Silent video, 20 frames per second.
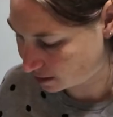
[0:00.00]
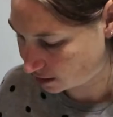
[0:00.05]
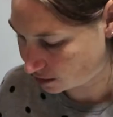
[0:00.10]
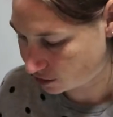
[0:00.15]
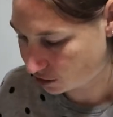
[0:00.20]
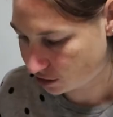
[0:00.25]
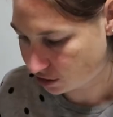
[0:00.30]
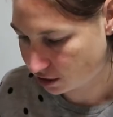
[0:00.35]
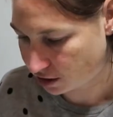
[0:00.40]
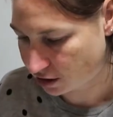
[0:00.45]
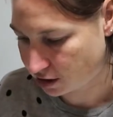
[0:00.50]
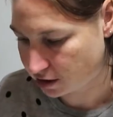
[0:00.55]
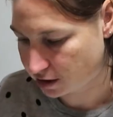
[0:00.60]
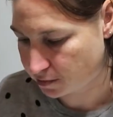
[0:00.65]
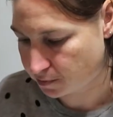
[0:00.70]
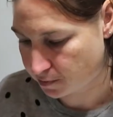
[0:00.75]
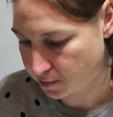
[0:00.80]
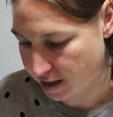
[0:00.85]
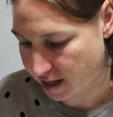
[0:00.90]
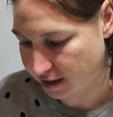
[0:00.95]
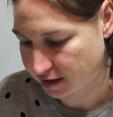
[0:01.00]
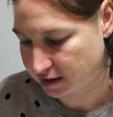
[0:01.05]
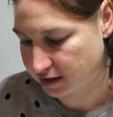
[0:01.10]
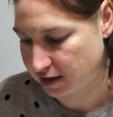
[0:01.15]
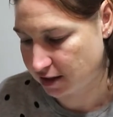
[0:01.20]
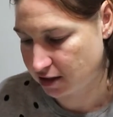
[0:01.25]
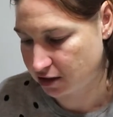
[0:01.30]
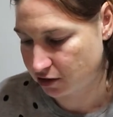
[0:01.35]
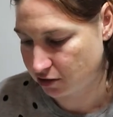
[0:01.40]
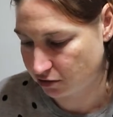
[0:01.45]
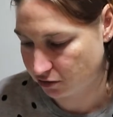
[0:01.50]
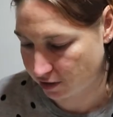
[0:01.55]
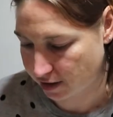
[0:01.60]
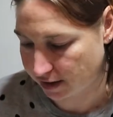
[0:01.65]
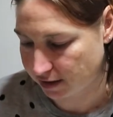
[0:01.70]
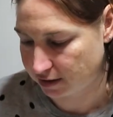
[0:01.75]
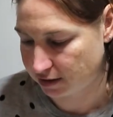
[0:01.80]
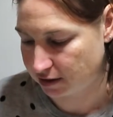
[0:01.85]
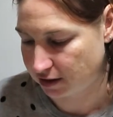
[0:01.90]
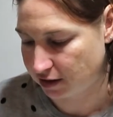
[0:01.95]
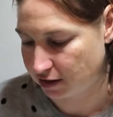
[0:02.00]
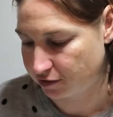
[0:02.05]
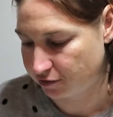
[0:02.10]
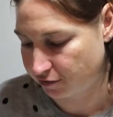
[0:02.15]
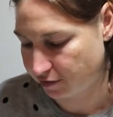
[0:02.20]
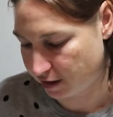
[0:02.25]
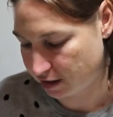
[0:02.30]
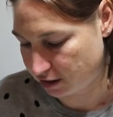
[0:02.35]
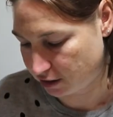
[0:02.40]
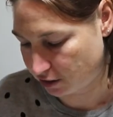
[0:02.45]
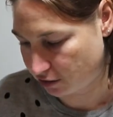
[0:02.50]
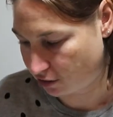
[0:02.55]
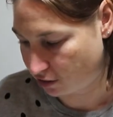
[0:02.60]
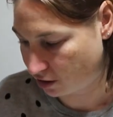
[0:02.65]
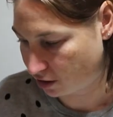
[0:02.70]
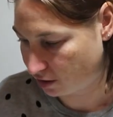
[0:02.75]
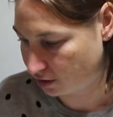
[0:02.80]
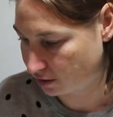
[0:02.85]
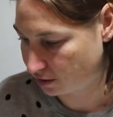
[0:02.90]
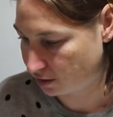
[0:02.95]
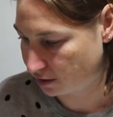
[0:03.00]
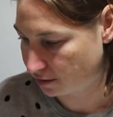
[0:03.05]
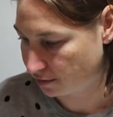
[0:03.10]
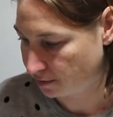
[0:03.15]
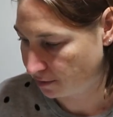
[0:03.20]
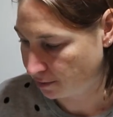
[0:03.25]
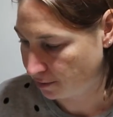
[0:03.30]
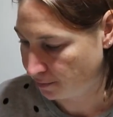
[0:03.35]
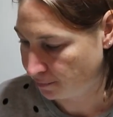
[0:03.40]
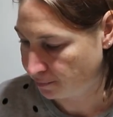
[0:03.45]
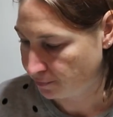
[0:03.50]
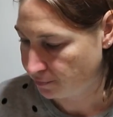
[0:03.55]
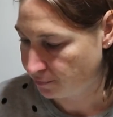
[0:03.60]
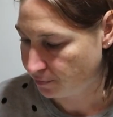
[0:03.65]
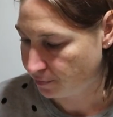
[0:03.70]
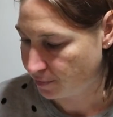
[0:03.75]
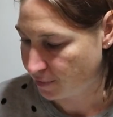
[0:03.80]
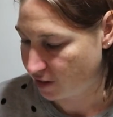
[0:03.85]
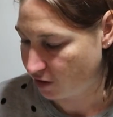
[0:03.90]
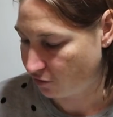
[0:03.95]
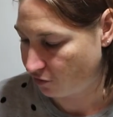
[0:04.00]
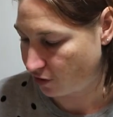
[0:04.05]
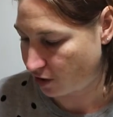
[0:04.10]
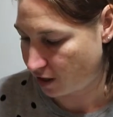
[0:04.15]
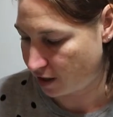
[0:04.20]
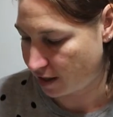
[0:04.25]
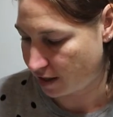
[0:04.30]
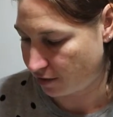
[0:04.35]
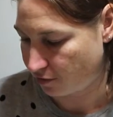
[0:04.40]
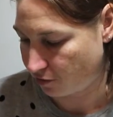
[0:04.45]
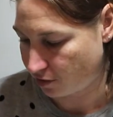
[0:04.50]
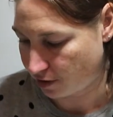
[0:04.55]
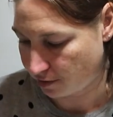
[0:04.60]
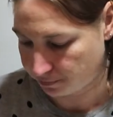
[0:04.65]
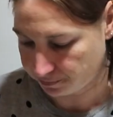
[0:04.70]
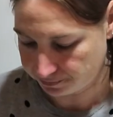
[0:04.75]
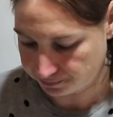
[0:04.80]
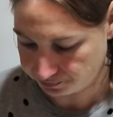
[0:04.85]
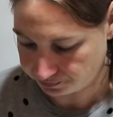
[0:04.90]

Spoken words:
stitches, back stitch, straight stitch, French knots. So yeah, so